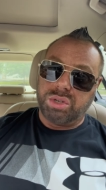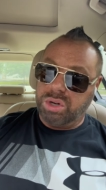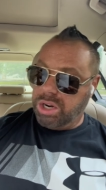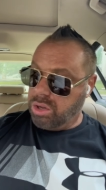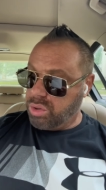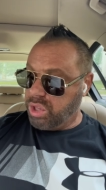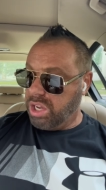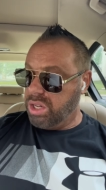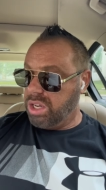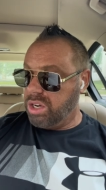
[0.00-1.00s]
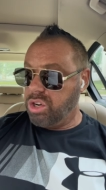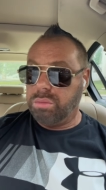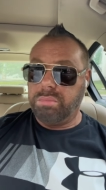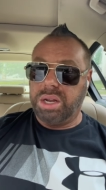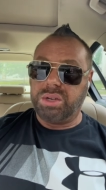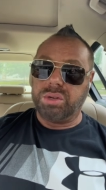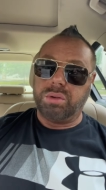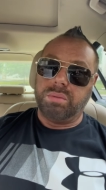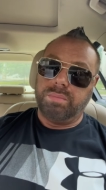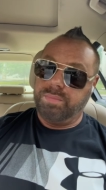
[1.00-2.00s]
your health, and then your mental.